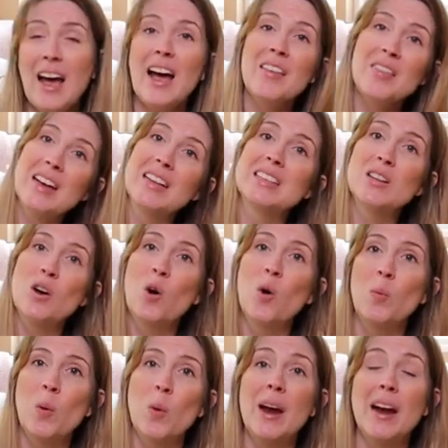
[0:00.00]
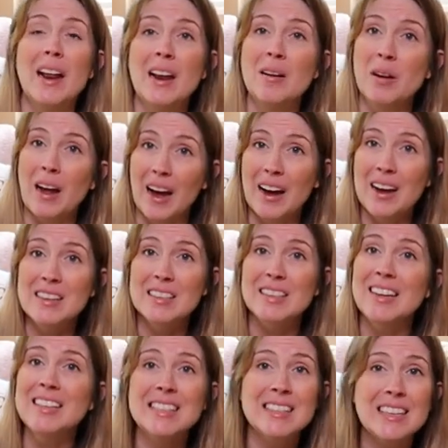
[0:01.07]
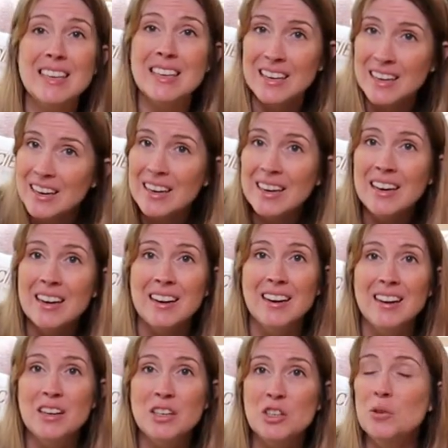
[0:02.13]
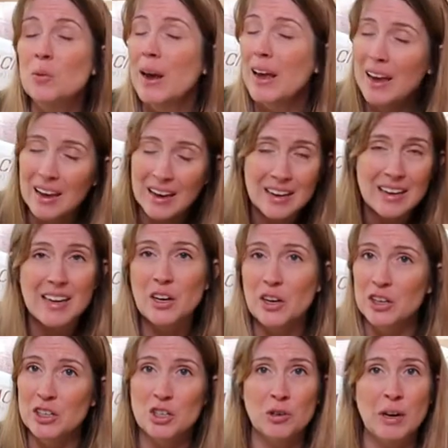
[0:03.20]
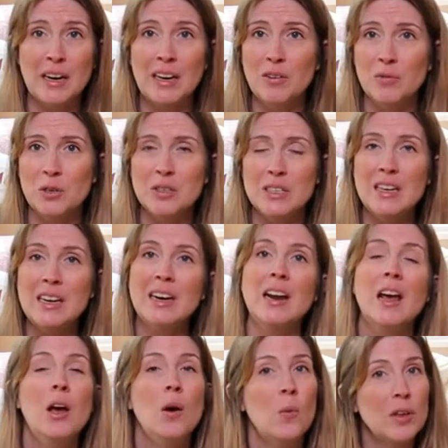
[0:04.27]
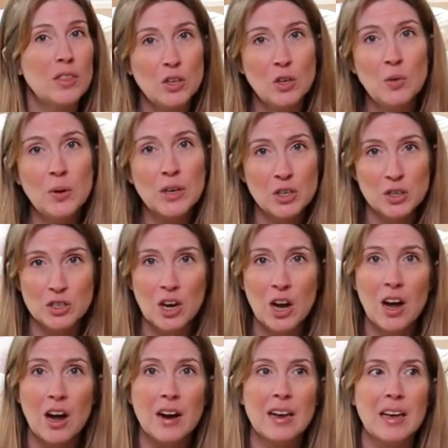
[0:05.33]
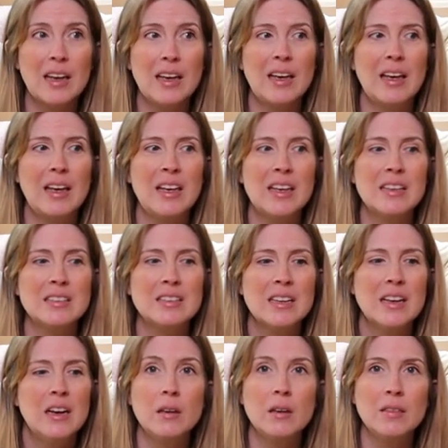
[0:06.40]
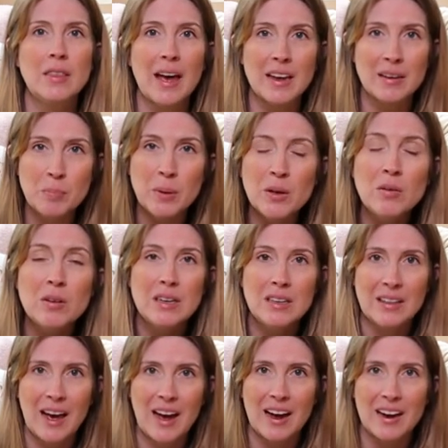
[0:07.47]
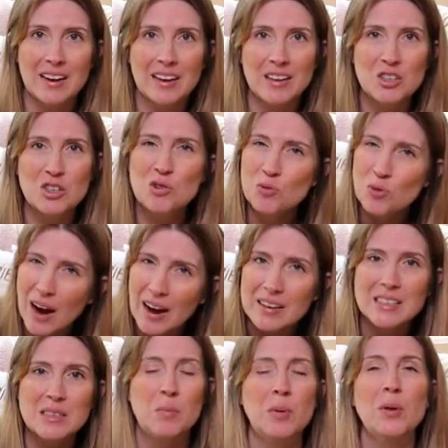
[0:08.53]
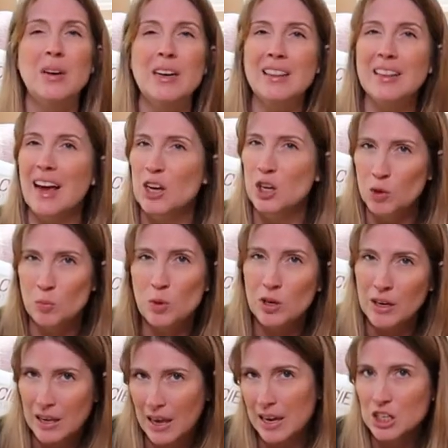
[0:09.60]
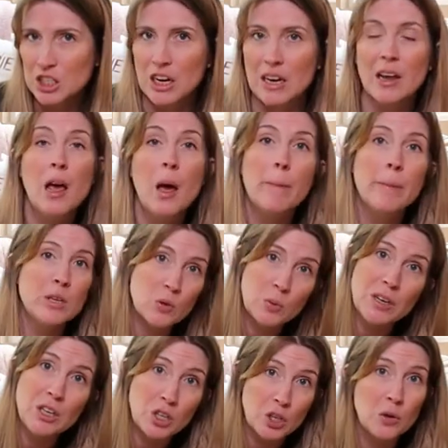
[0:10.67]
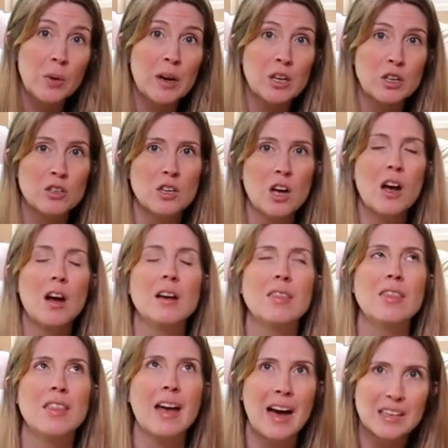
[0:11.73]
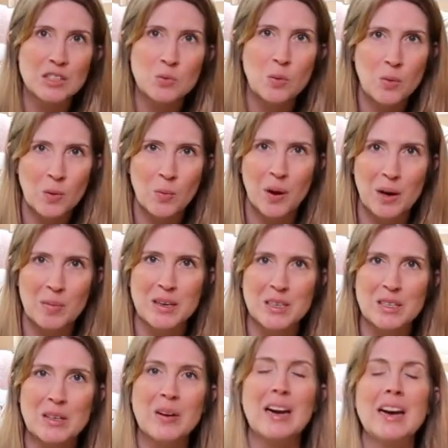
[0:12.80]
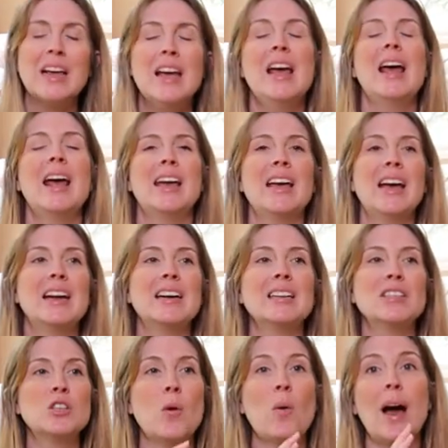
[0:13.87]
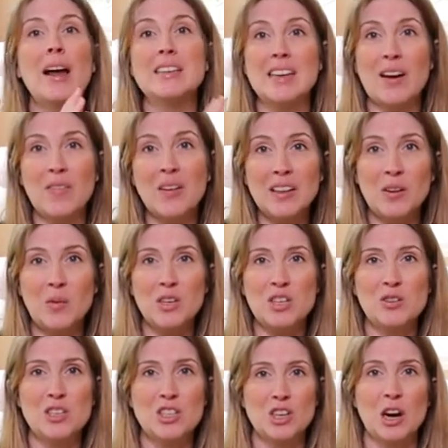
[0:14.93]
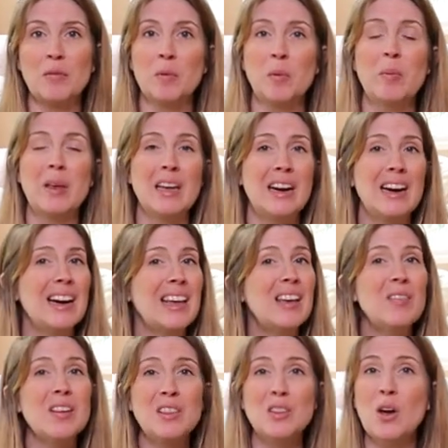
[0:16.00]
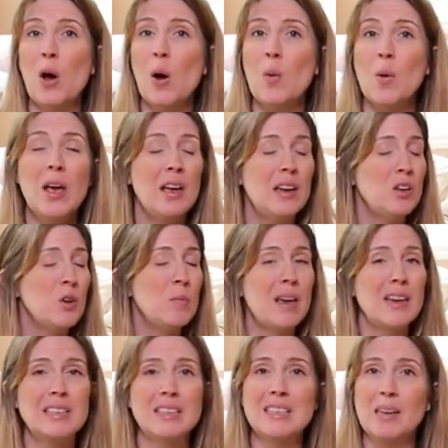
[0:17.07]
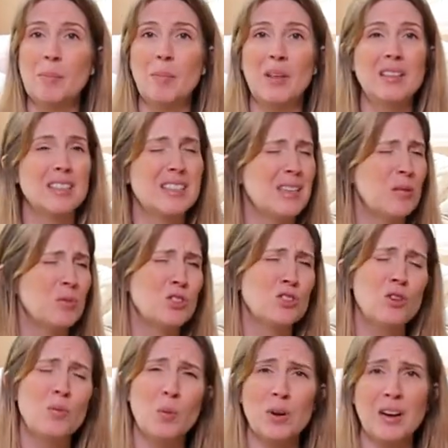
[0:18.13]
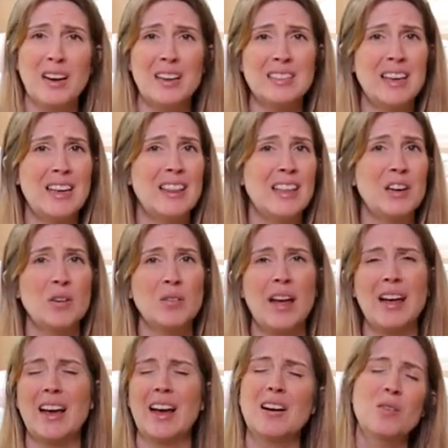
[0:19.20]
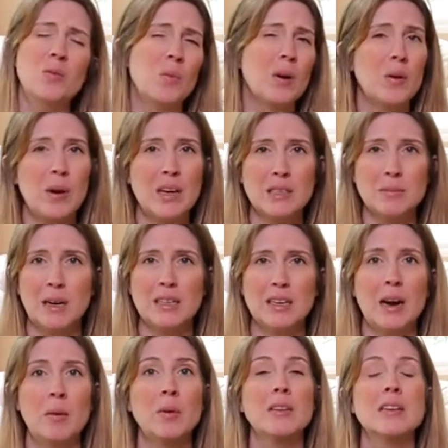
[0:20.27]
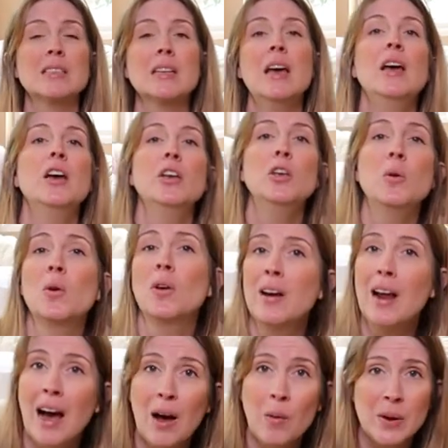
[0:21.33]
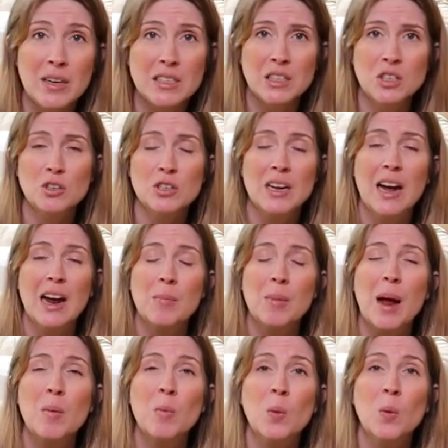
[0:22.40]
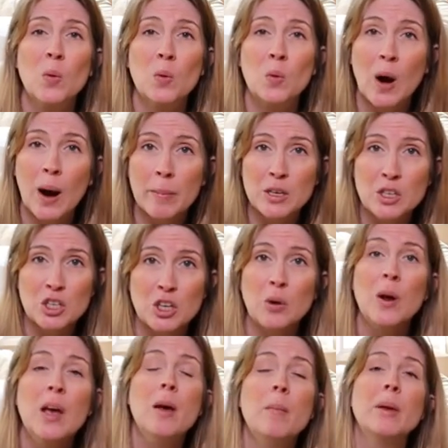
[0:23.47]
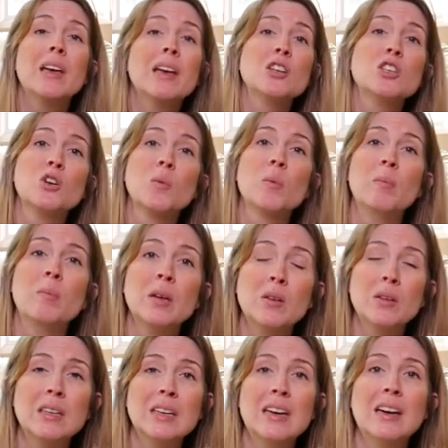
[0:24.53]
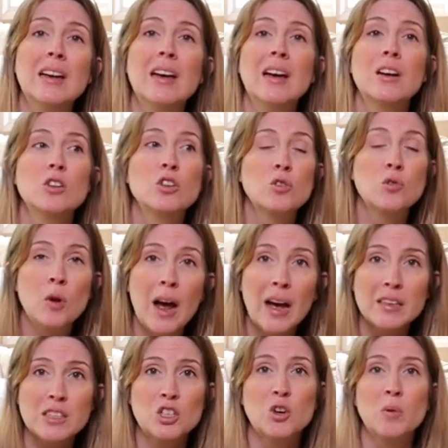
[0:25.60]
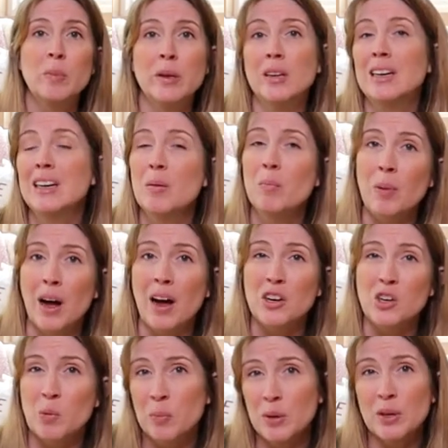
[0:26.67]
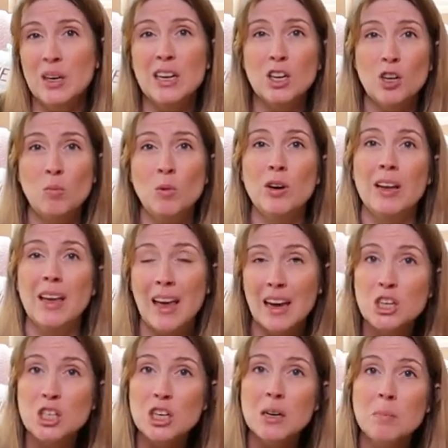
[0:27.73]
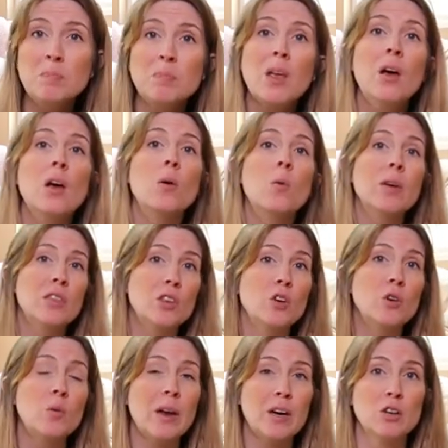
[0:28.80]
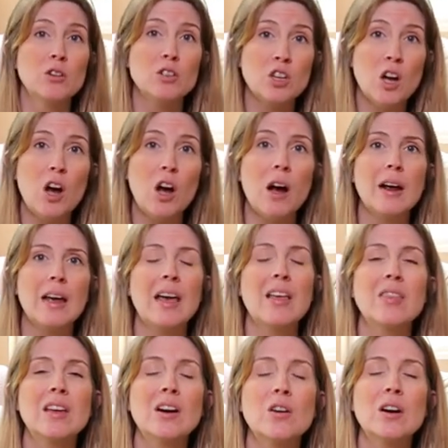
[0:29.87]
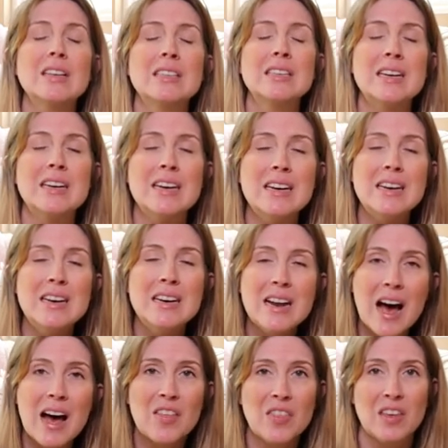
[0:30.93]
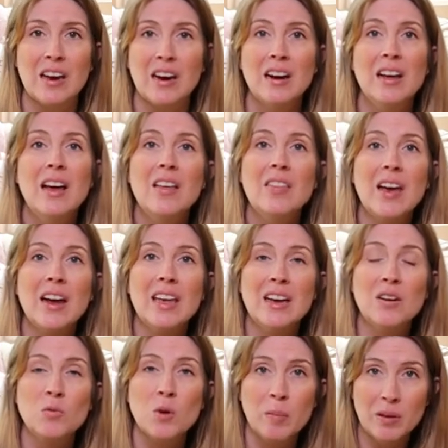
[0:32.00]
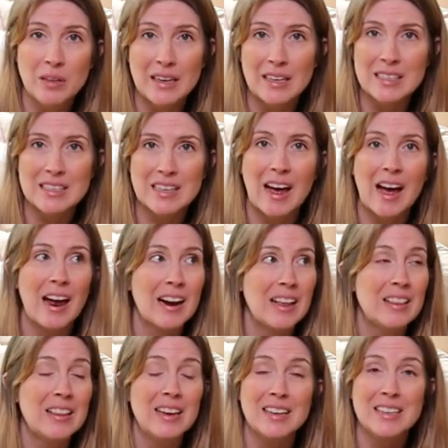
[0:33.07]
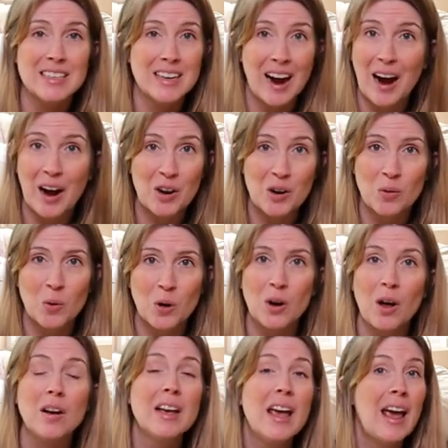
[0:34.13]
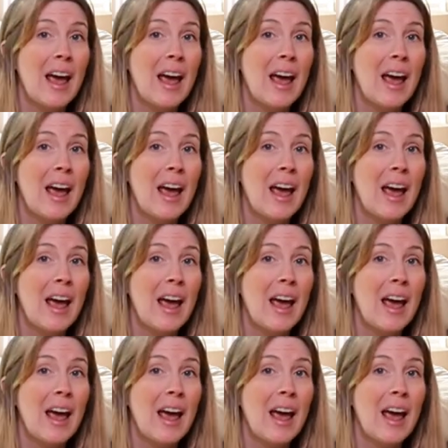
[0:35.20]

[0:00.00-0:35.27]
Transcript: And that's the whole point. And guys, that's the key to any good training routine with you and your dog is that building that trust, building that communication between you and your dog. That's what we want to be doing. And so I definitely want you to start from the beginning, even though you may see something that seems super easy that you're like, I don't want to waste my time on this. You're not wasting your time, I promise you, because you're building trust, you're building a bond, you're building communication with you and your dog, and there is no nothing that can replace that in the entire world.